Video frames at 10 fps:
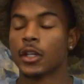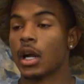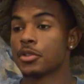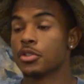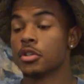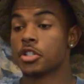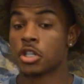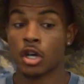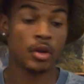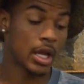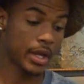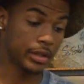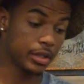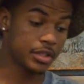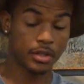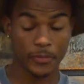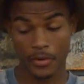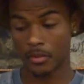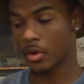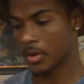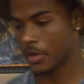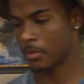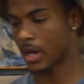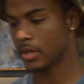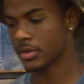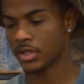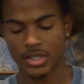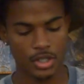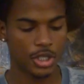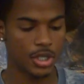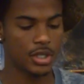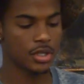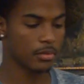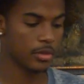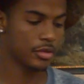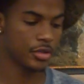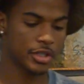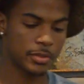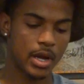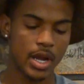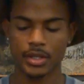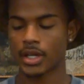I was doing the show, and I like looked in the front row, and everybody was just cheesing, bro, just smiling.